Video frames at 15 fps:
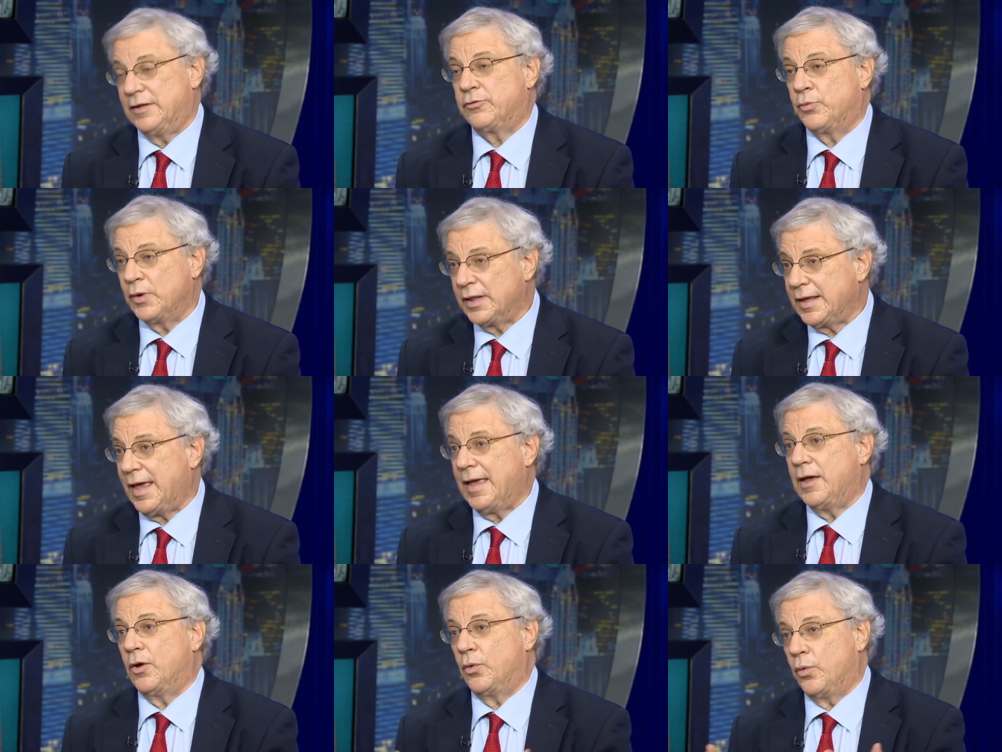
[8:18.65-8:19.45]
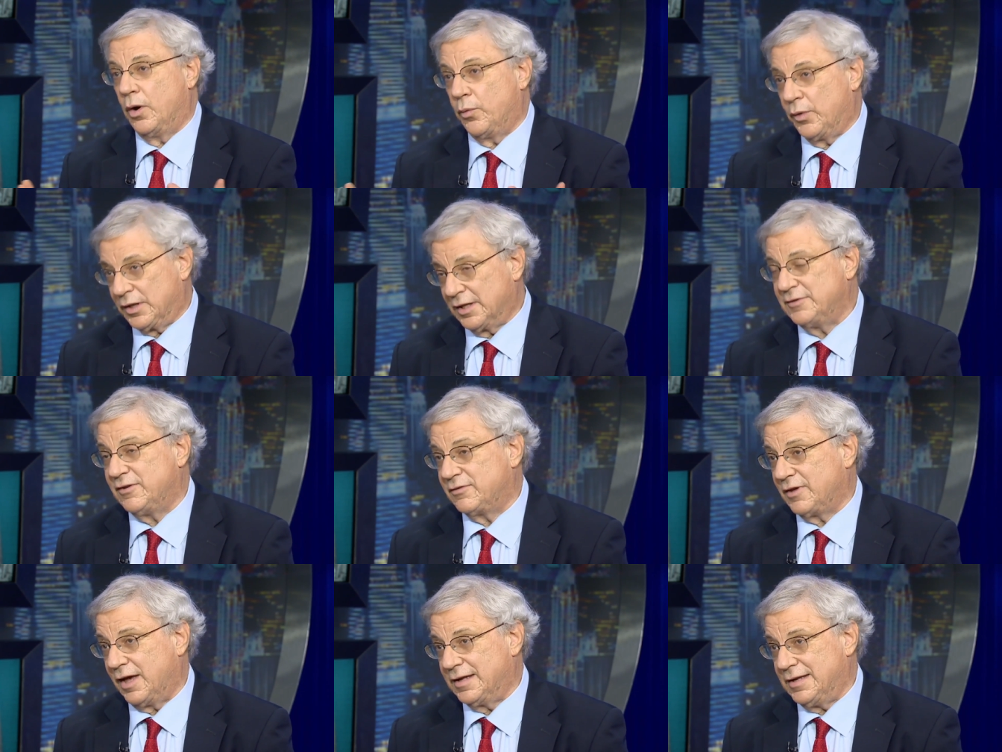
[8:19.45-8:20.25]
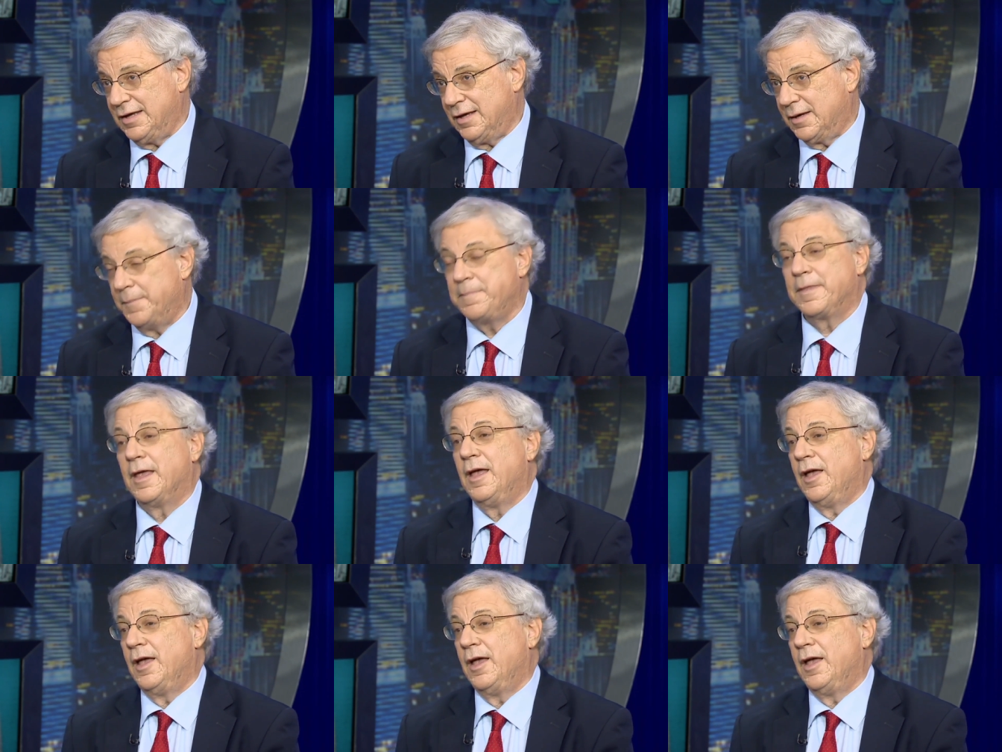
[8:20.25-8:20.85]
It's really a religious idea.